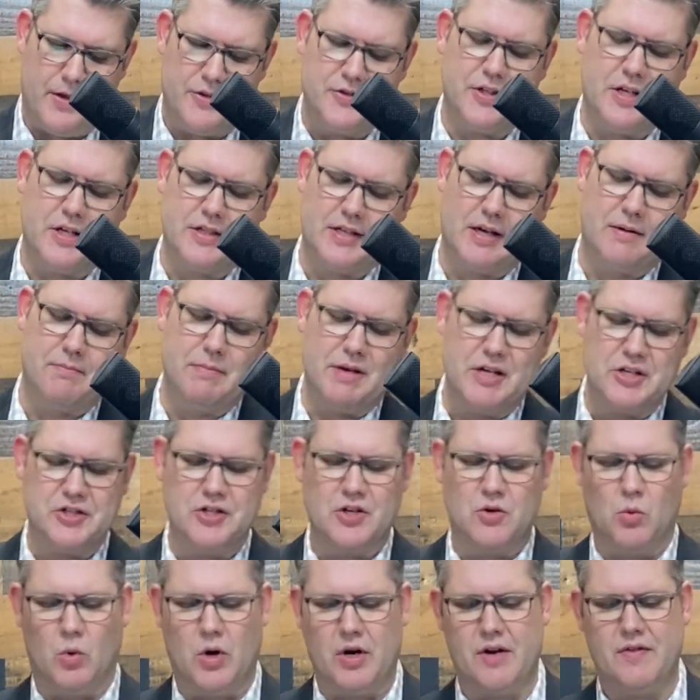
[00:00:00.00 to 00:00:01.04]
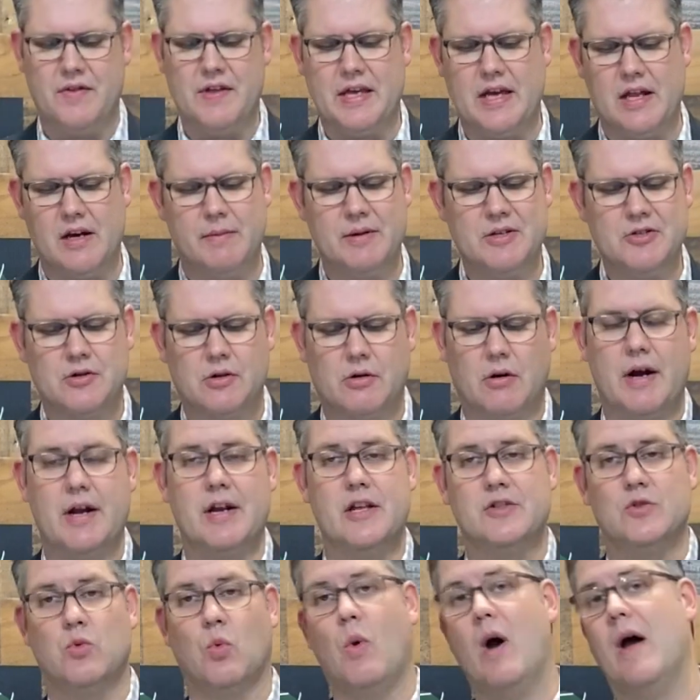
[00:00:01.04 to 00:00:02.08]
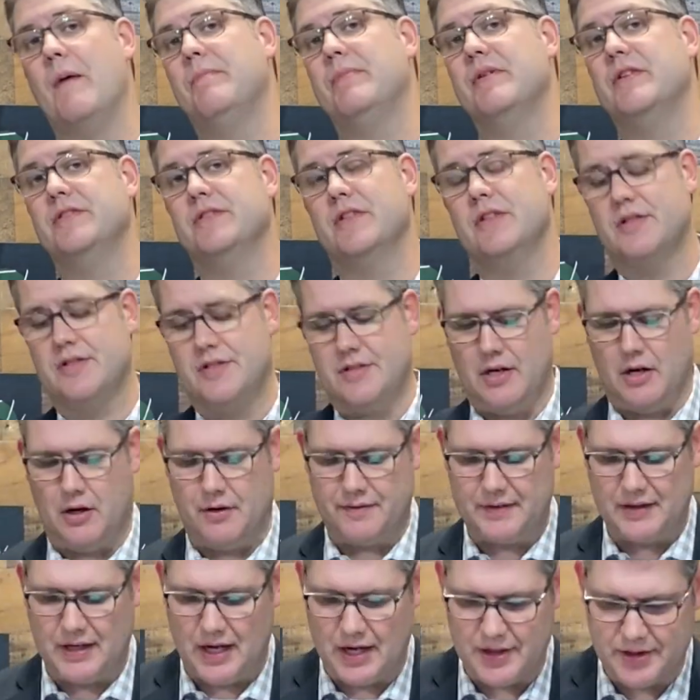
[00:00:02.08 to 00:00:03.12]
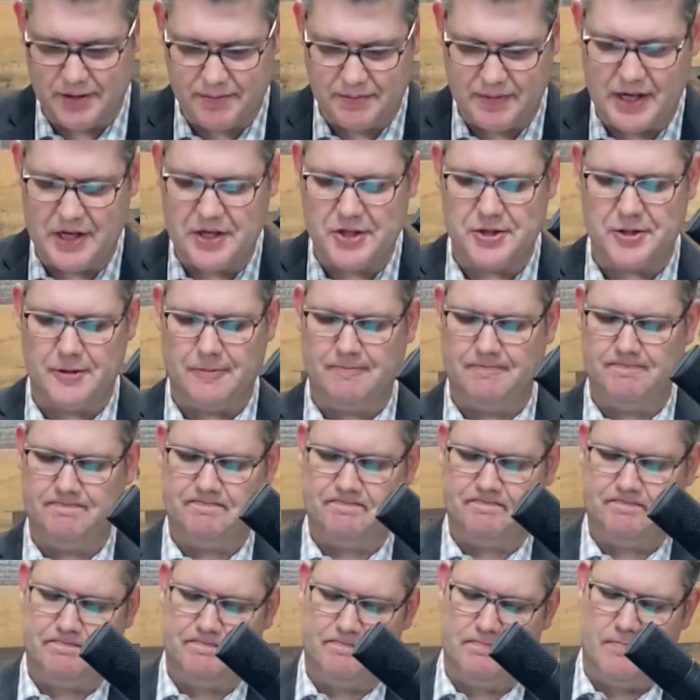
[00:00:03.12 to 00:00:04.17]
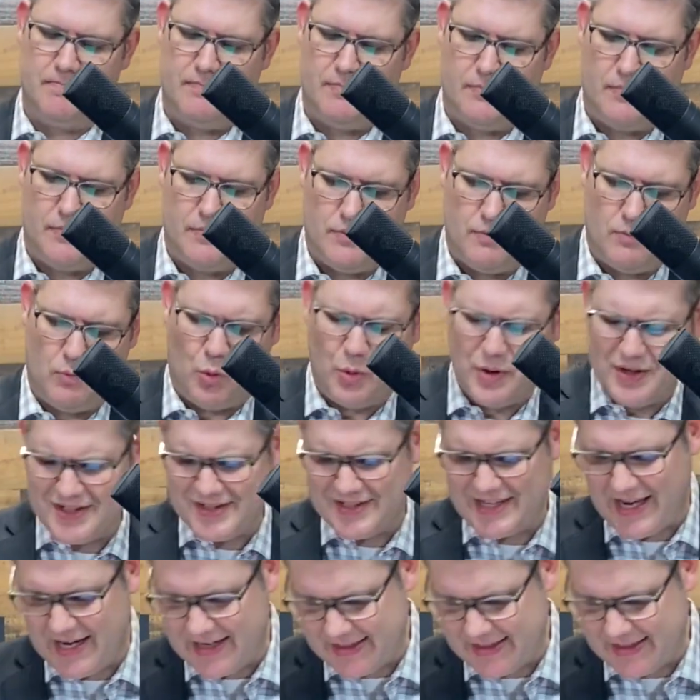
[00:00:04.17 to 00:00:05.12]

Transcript: See, as I mentioned, one of the enemy's greatest weapons is self-condemnation. What does that